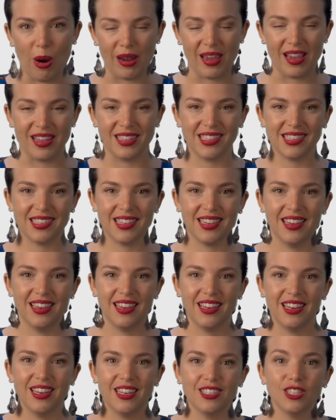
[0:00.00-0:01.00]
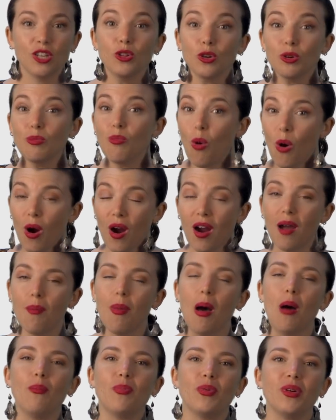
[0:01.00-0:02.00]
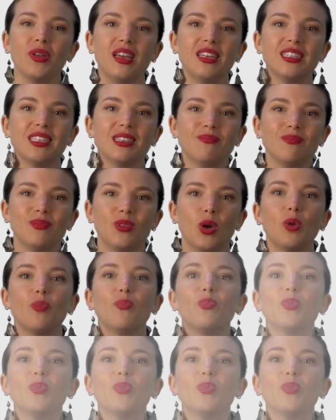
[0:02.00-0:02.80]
markets. To learn more about Brilliant, go